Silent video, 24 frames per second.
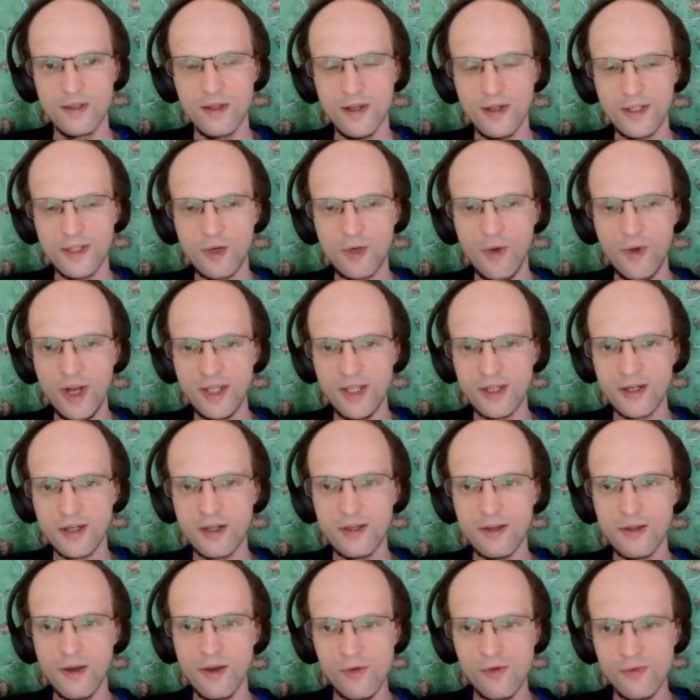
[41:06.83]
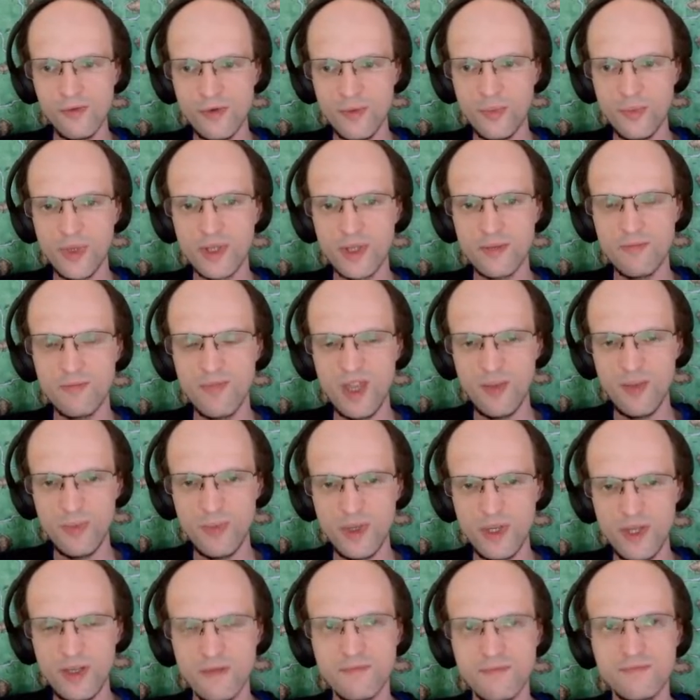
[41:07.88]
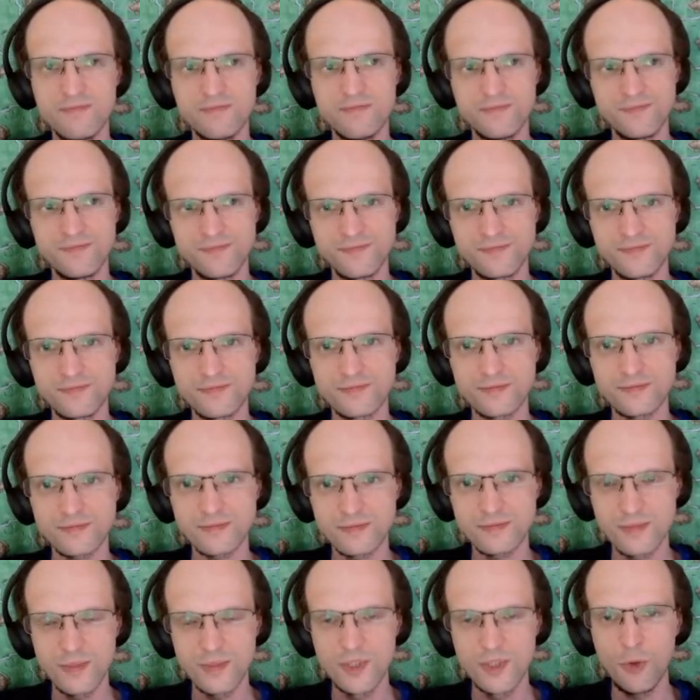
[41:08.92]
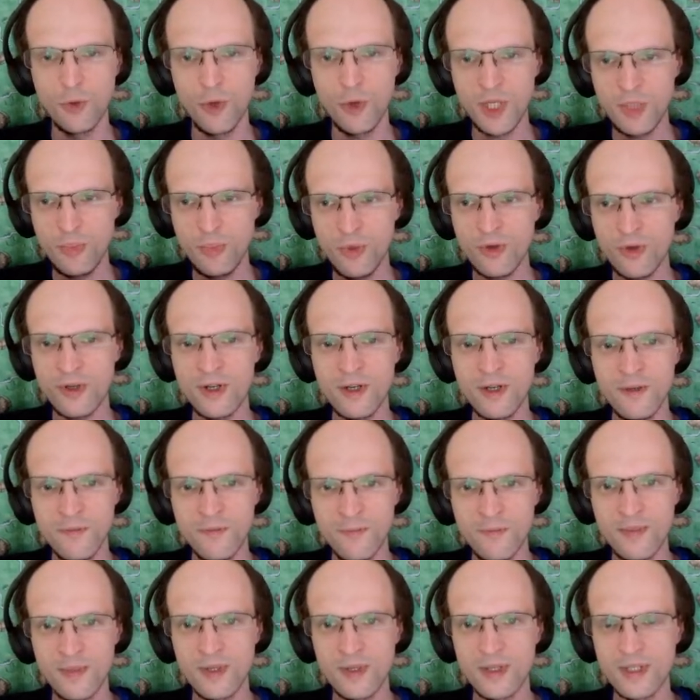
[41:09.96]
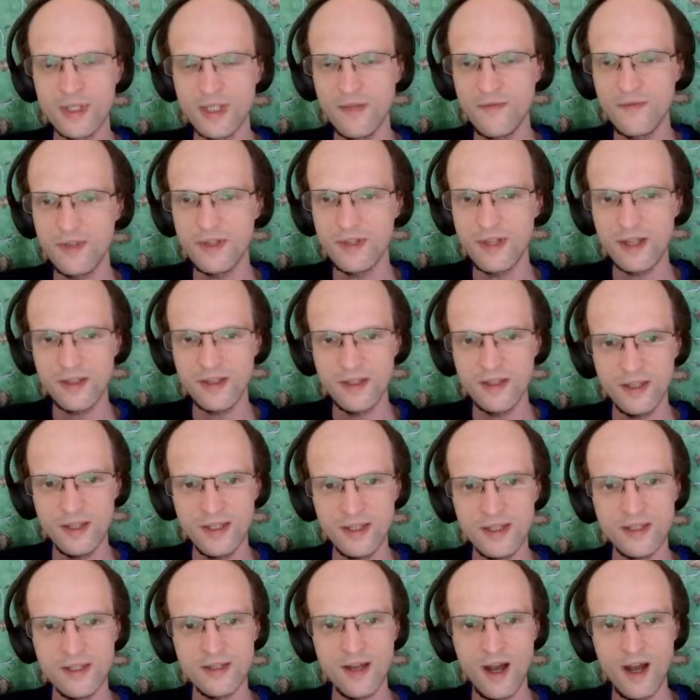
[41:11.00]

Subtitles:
quite Cologne, but maybe Duisburg, something like this.